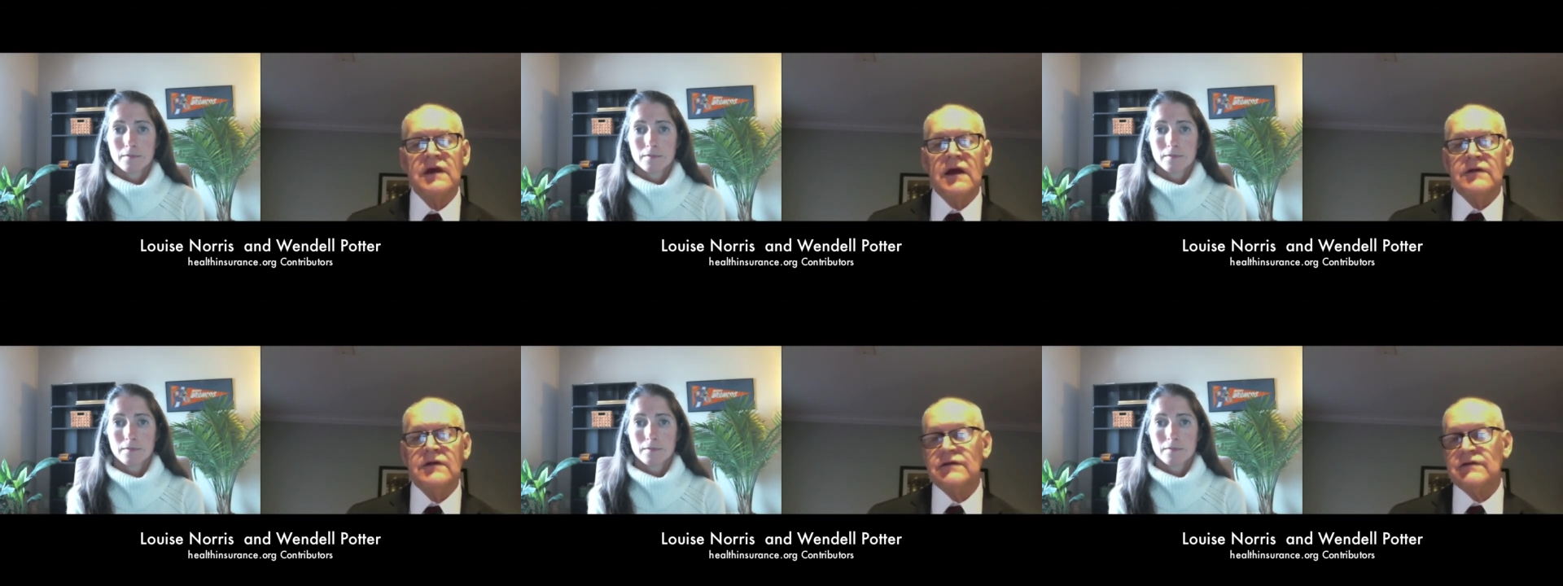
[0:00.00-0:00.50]

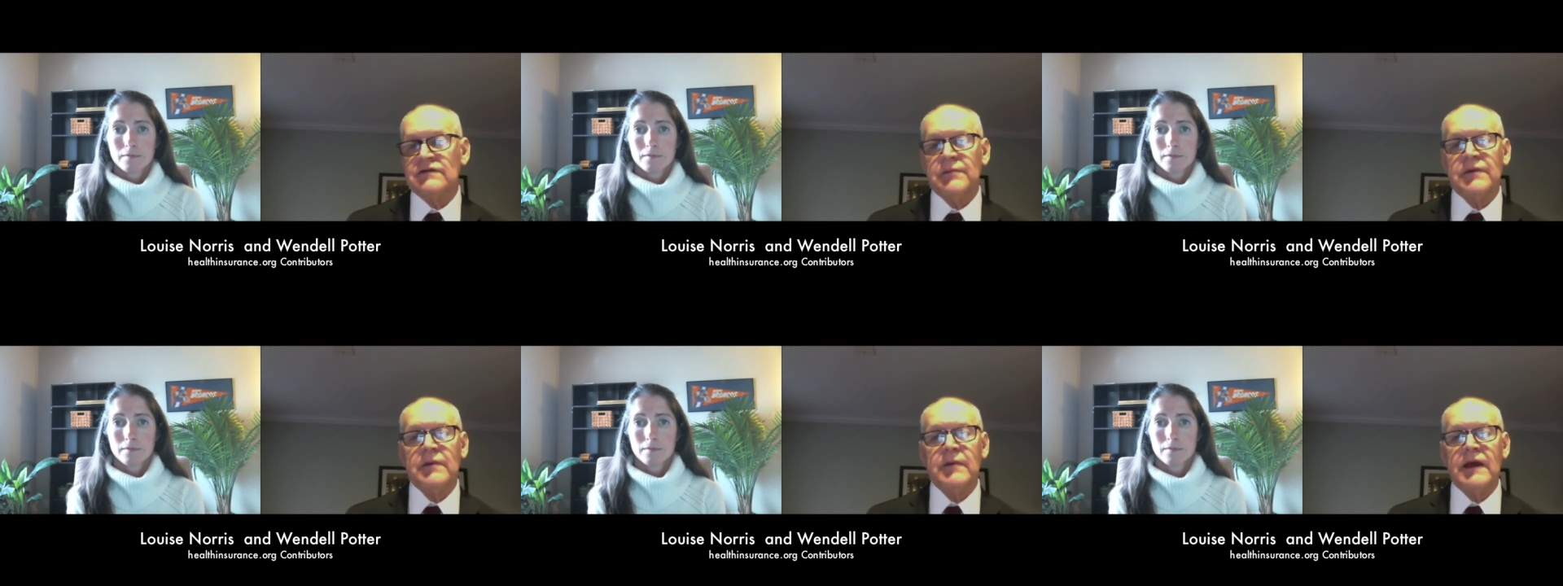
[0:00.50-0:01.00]
Speaker 1: just simply
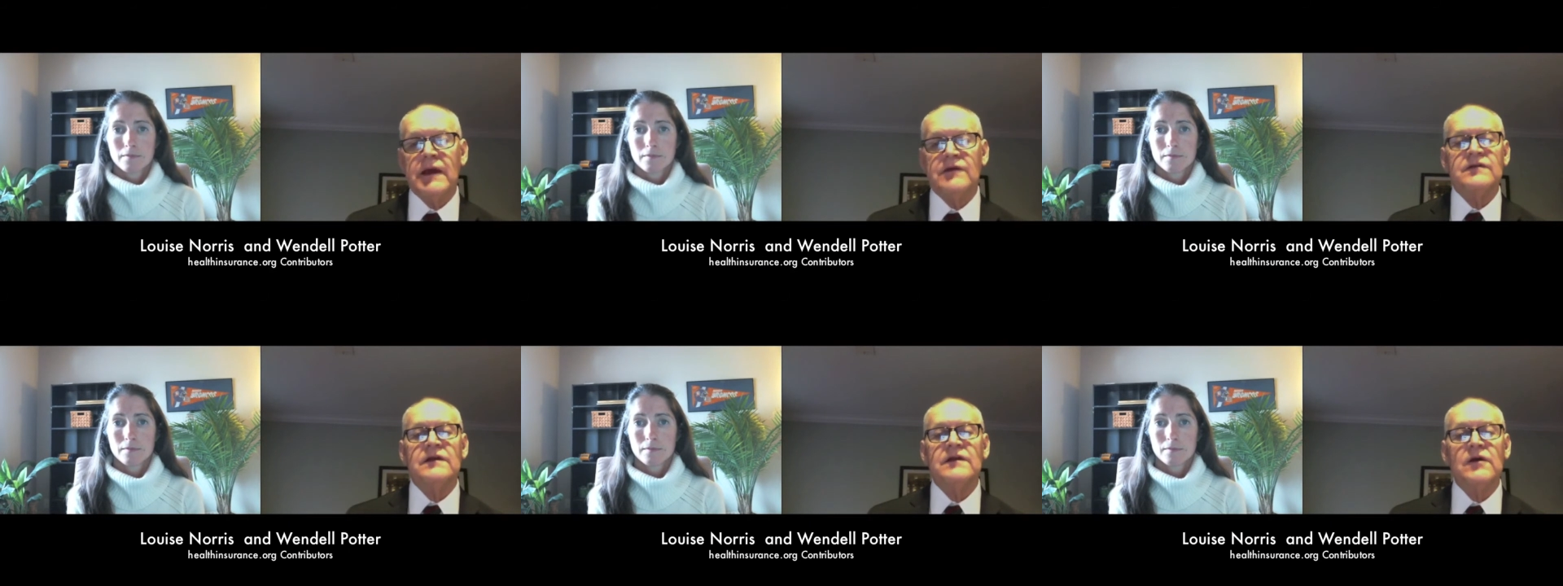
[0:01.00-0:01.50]
because they
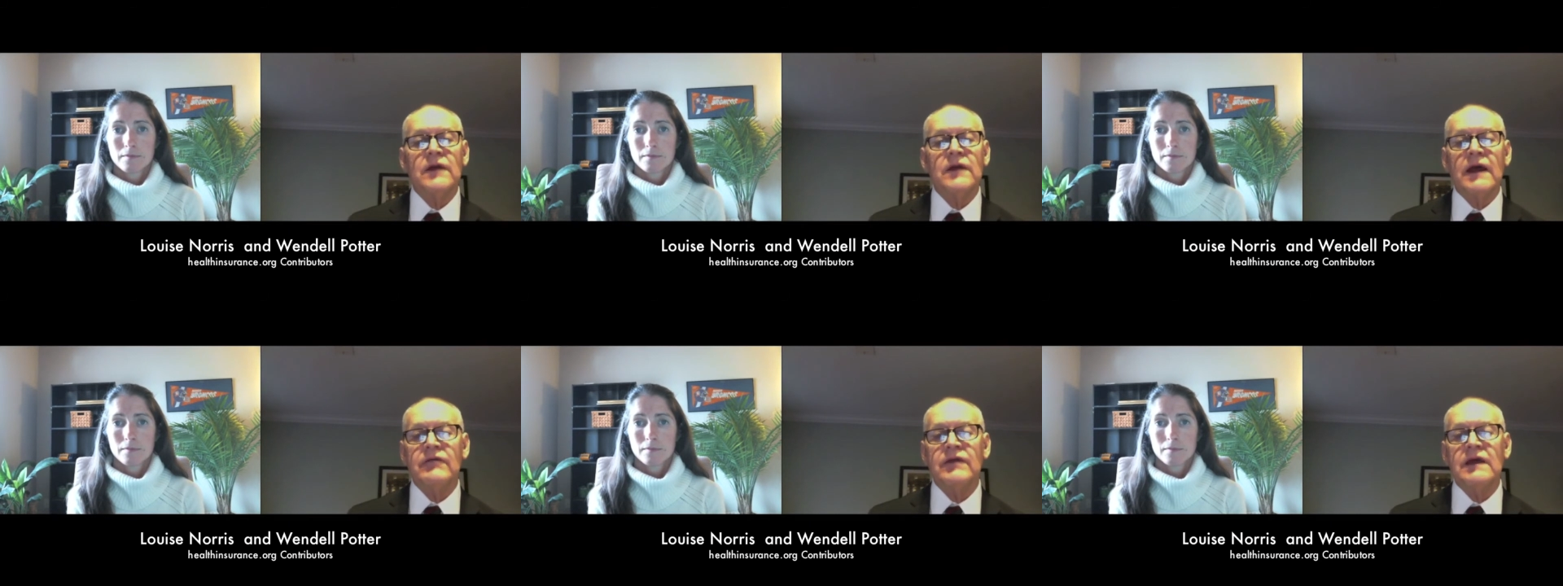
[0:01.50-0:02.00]
don't have
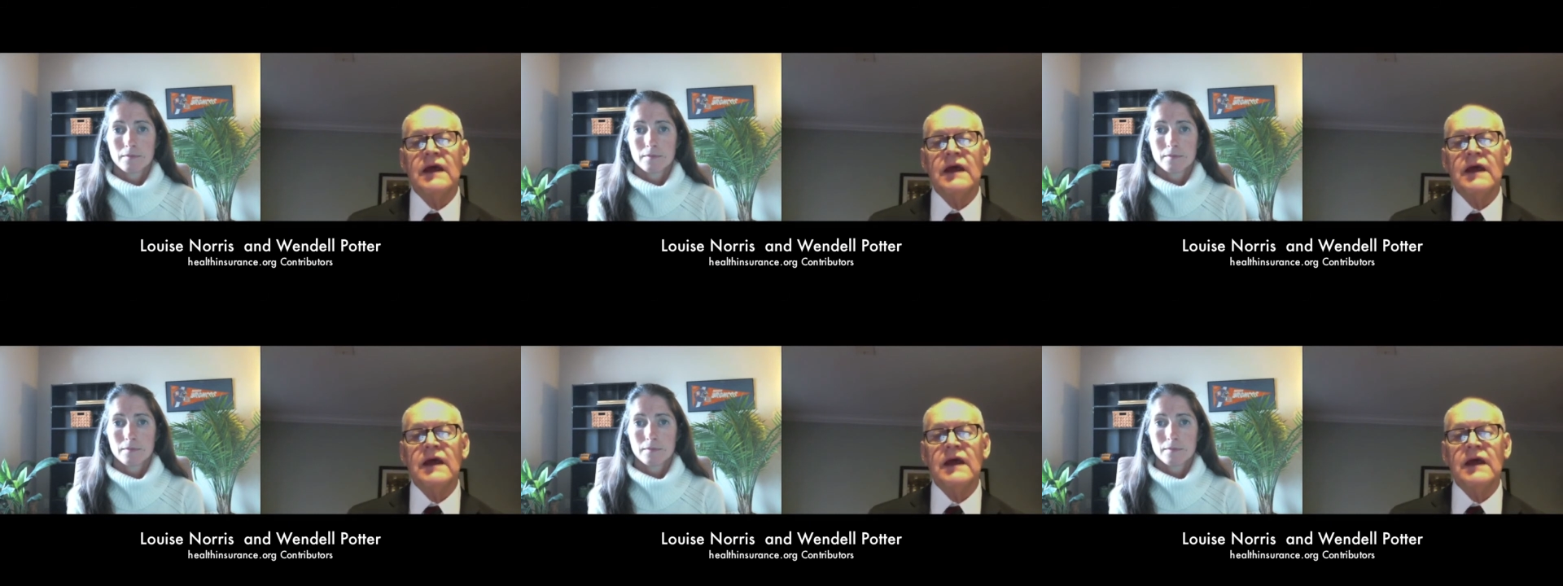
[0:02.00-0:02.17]
the